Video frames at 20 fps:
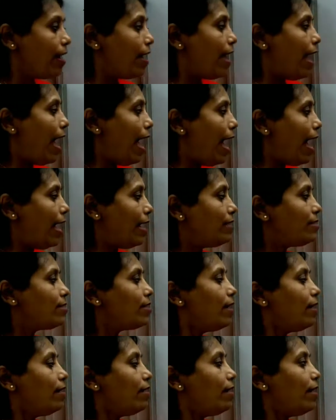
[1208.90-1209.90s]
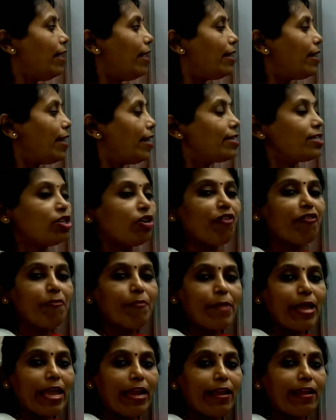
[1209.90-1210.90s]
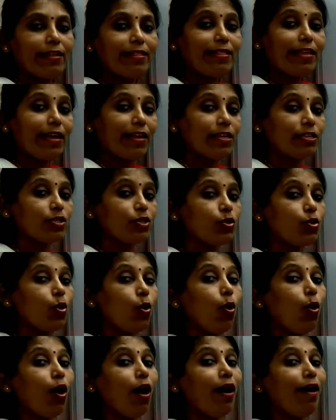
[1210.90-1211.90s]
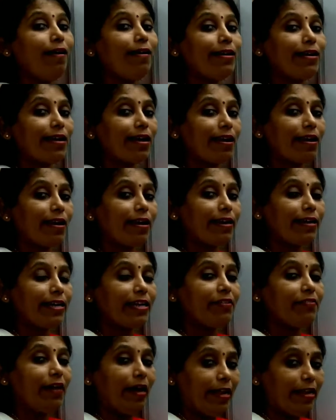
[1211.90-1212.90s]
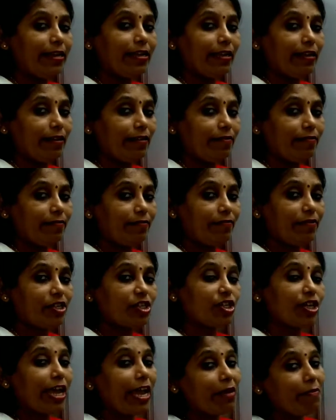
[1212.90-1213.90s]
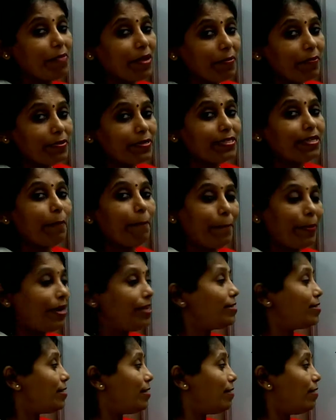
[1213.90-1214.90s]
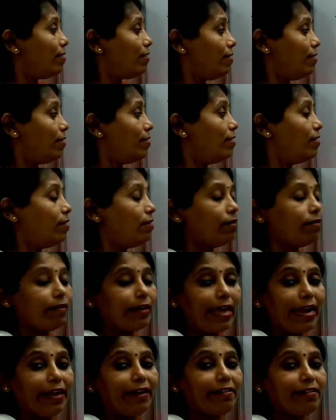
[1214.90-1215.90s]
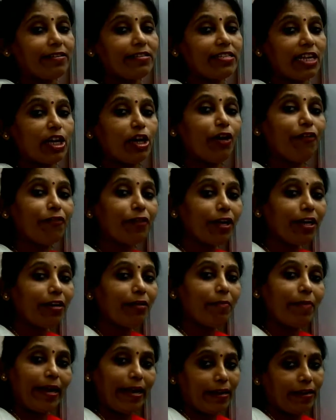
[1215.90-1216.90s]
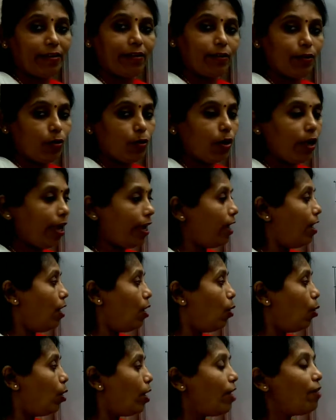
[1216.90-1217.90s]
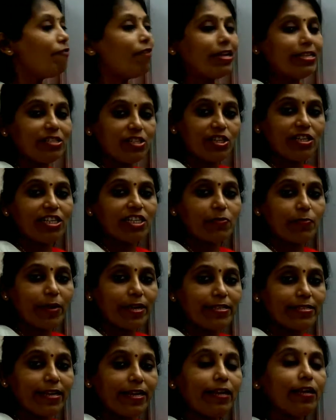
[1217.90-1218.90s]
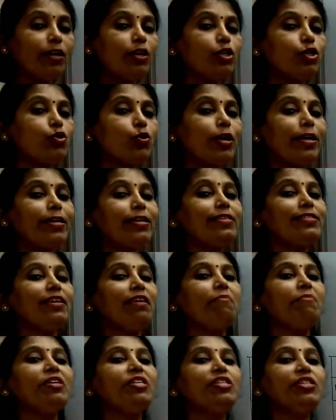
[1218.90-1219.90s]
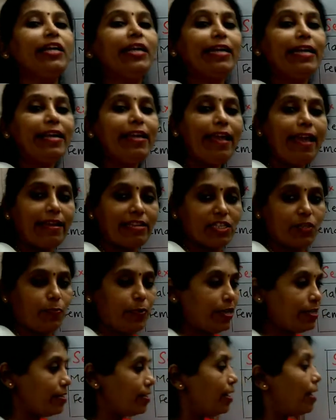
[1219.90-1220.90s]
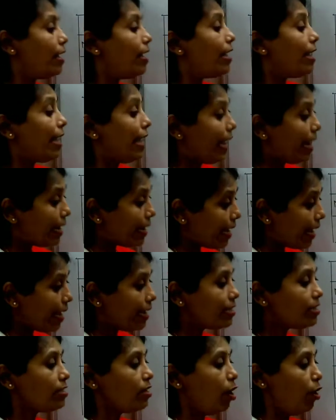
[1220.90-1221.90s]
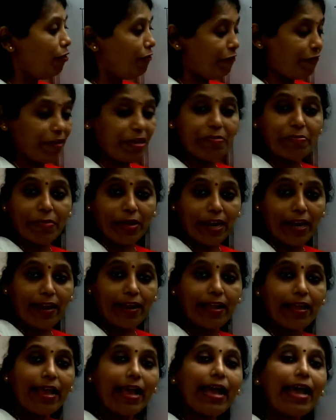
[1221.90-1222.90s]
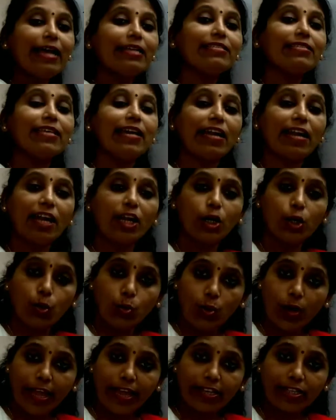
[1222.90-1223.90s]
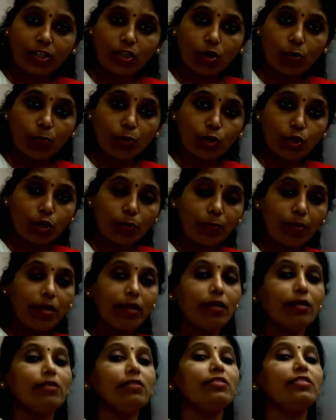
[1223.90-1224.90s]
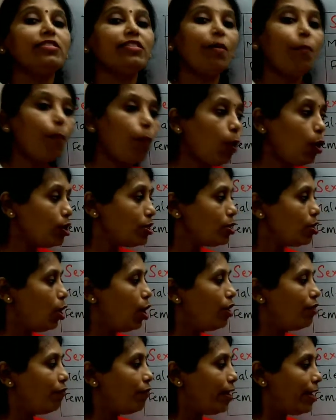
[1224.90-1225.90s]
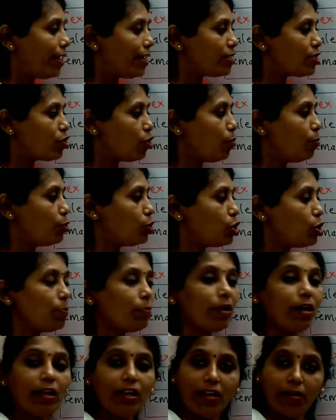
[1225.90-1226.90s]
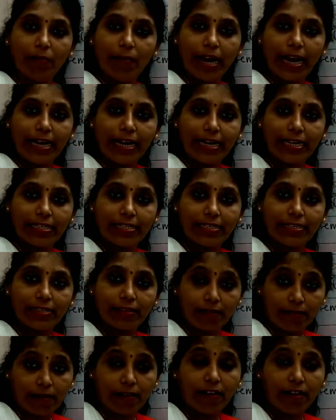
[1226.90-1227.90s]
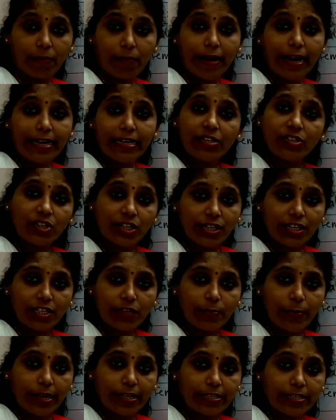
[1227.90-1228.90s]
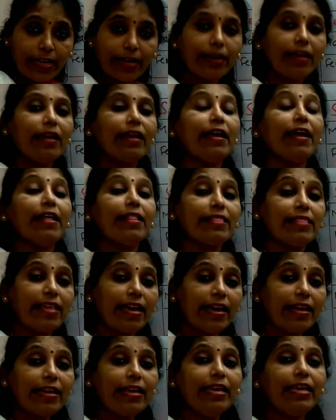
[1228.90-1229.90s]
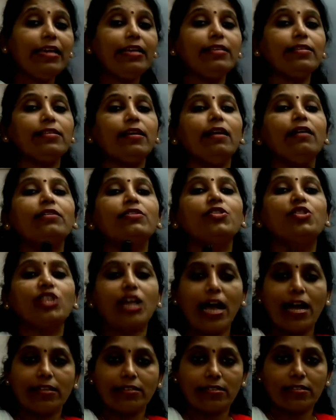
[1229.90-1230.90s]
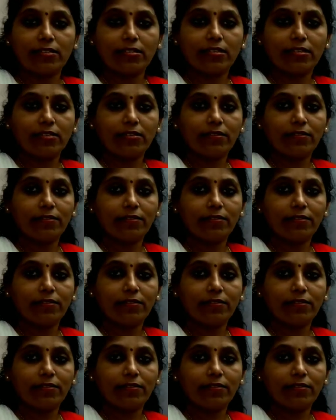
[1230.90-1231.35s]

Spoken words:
As in case of male, there is no alternative allele which can be suppressed the characteristic of colorblind. Okay, only one gene is present, so it is immediately expressed. In case of female, as there are two X chromosomes, suppose on one X chromosome colorblind gene is present, there is a chance